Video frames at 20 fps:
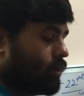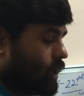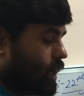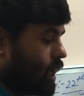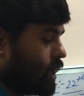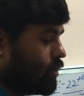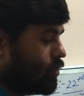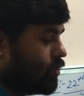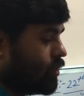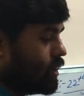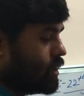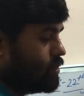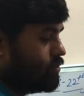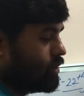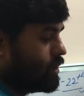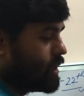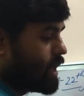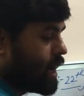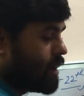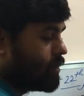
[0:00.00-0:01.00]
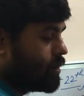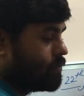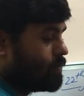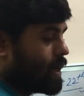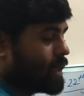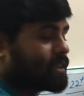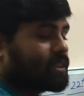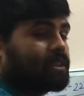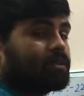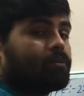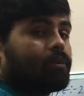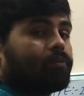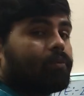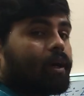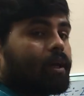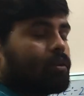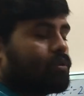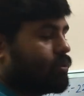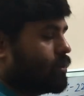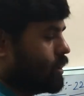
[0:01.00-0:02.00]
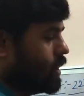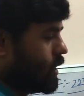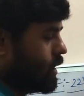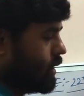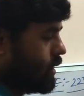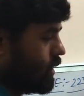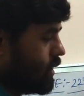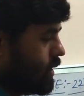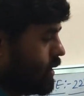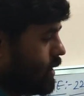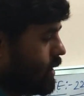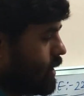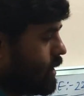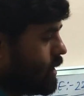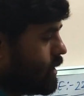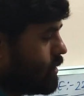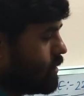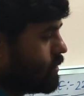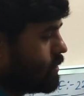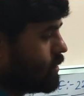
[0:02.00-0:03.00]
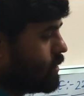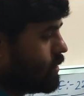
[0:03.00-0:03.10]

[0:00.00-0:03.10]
and 1 will have a maximum value. Here,